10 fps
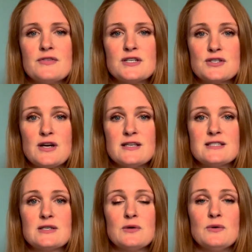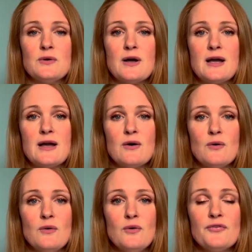The trust
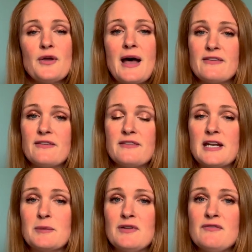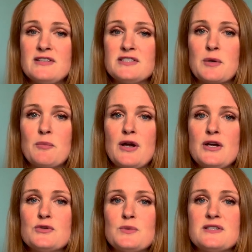also has a sustainable investing
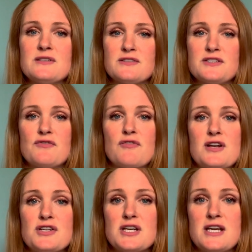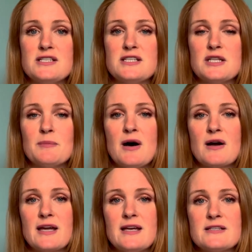approach, which does differentiate it in the
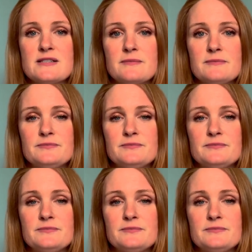market.